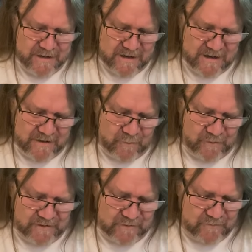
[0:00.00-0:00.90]
And
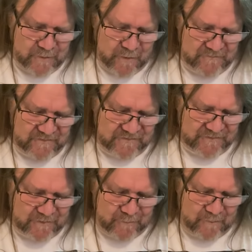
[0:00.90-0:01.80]
only you know if this is
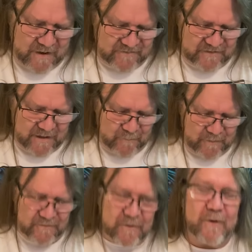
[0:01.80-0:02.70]
going to resonate
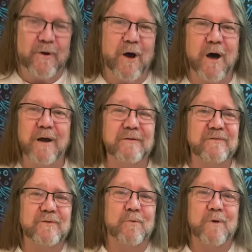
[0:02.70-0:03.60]
with you or not.
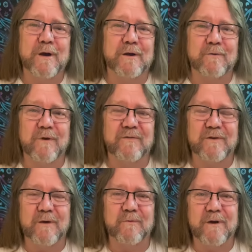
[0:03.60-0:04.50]
There's no way it can
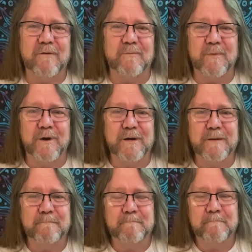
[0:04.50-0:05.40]
resonate with everybody.
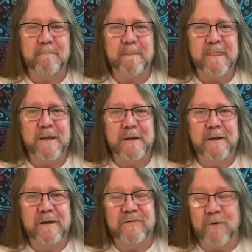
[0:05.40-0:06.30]

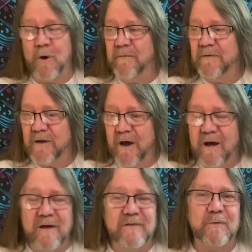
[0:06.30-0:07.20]
So if it
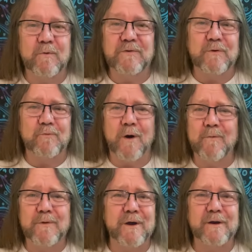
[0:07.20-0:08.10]
does, I want you to run
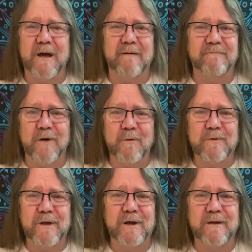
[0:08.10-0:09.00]
with it and have fun
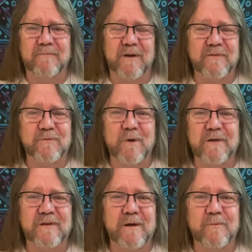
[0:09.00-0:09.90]
with it. If it doesn't
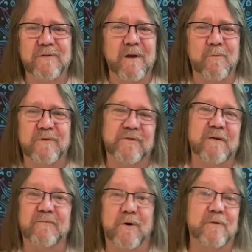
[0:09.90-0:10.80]
resonate with you, I want you to
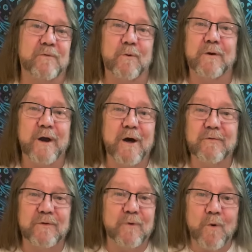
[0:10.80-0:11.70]
have fun throwing it out
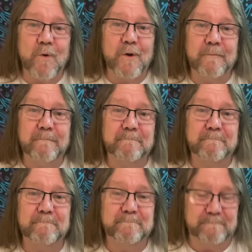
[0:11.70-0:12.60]
the door. Mm -hmm.